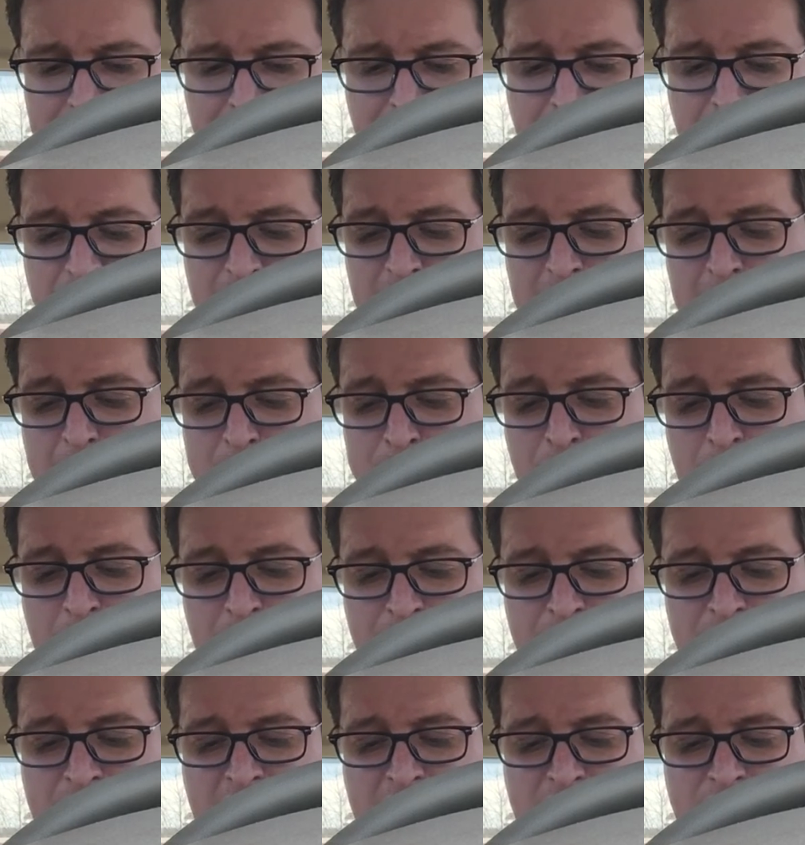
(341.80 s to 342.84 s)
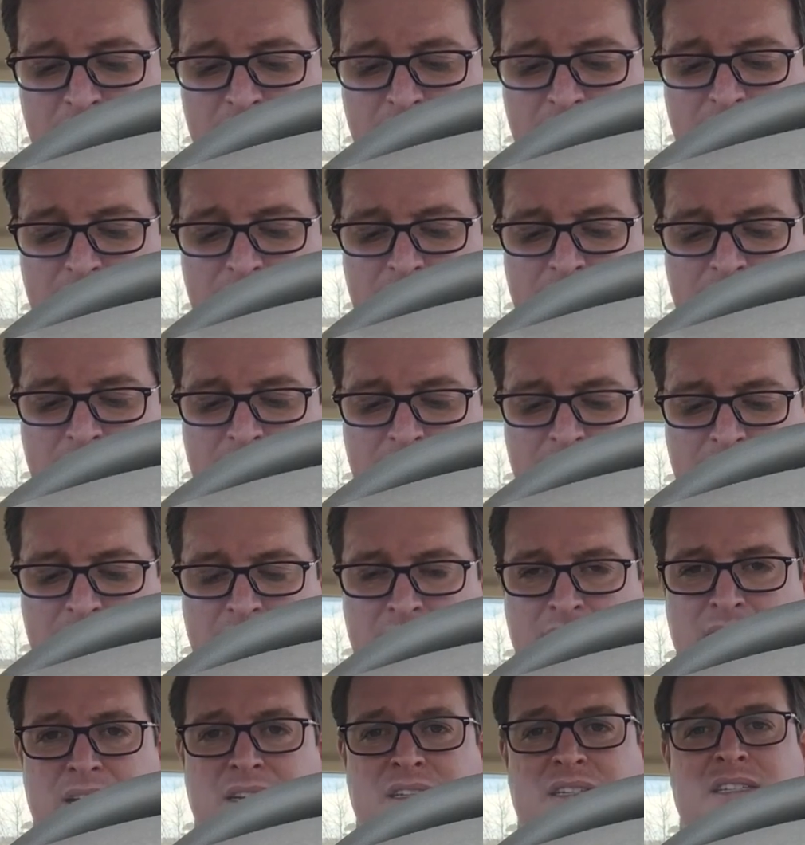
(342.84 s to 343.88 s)
2.5-point favorite
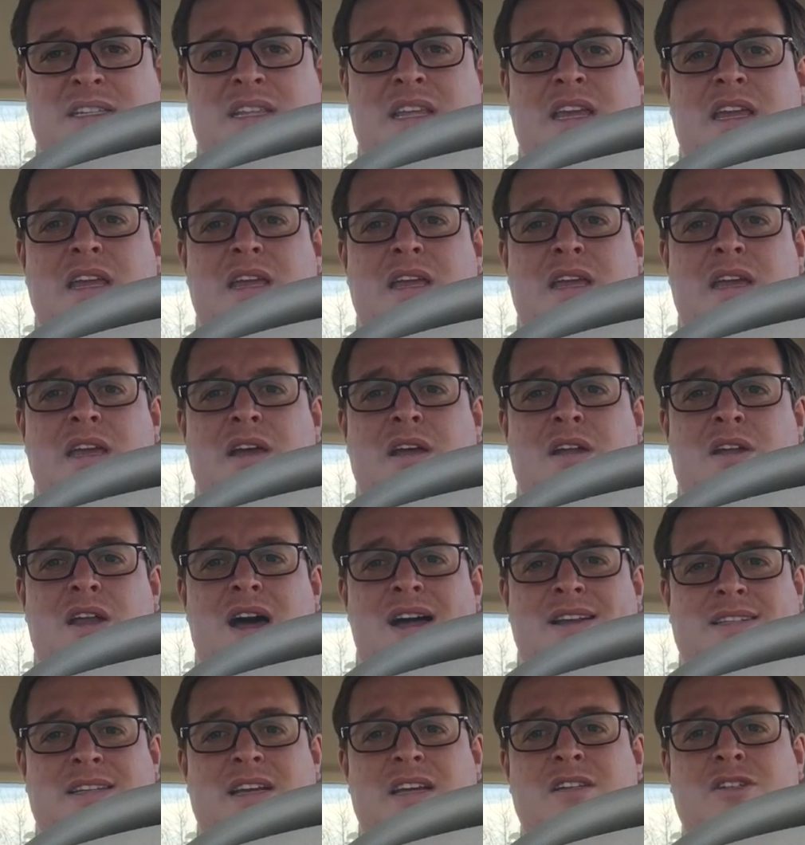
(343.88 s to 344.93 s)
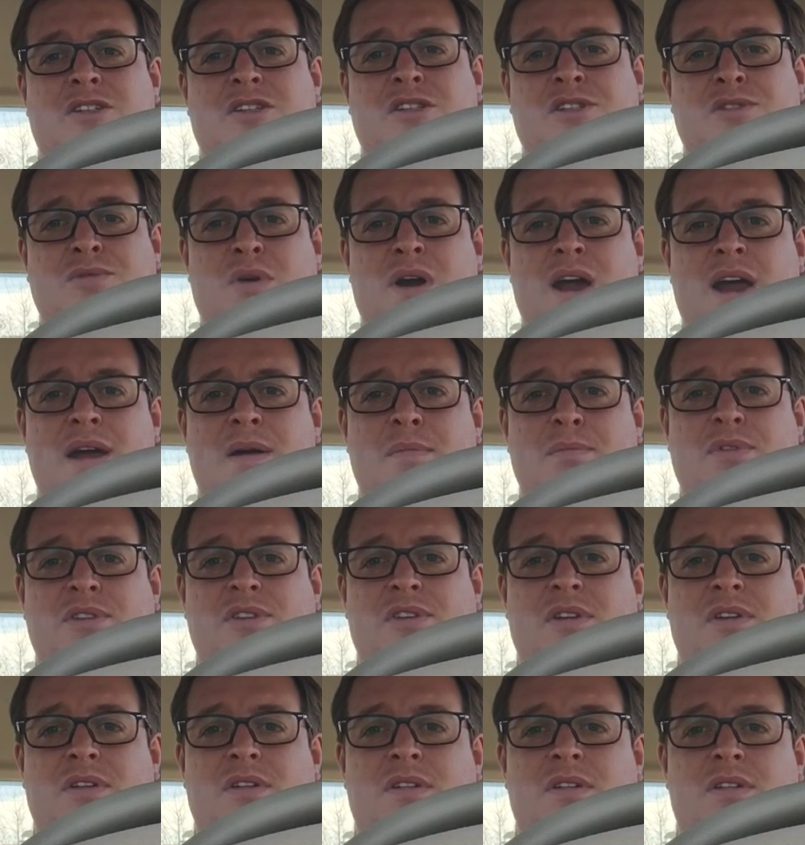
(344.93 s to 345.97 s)
against the Los Angeles Rams.